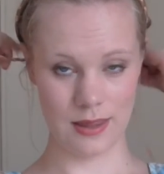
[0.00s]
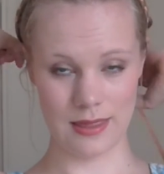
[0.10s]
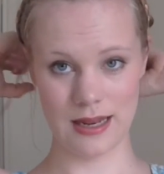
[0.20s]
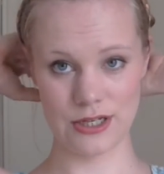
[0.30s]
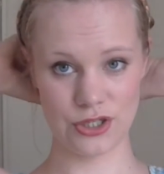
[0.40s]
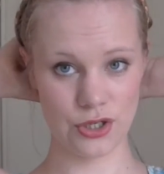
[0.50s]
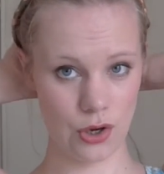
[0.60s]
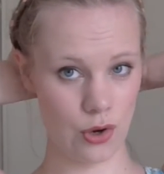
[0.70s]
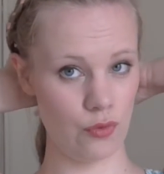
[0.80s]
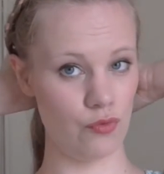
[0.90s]
and then just
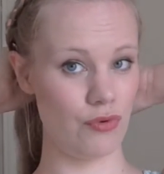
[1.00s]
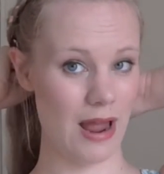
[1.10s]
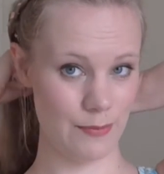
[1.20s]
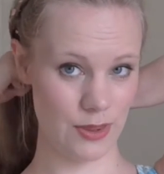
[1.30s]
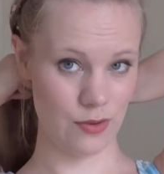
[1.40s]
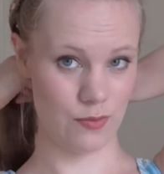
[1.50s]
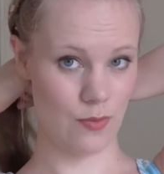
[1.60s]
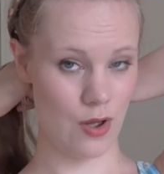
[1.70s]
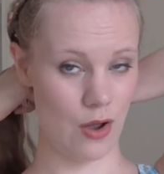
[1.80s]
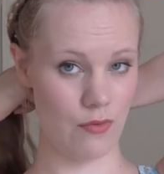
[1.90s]
wrap
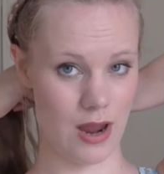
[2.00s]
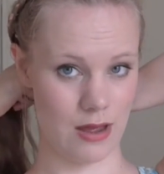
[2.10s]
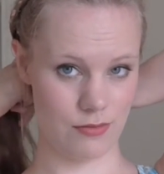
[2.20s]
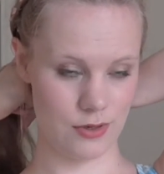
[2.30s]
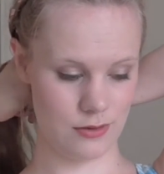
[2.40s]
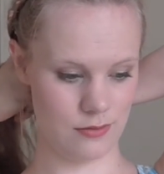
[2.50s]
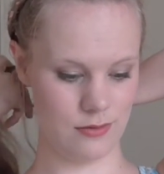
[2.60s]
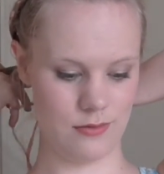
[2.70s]
them around.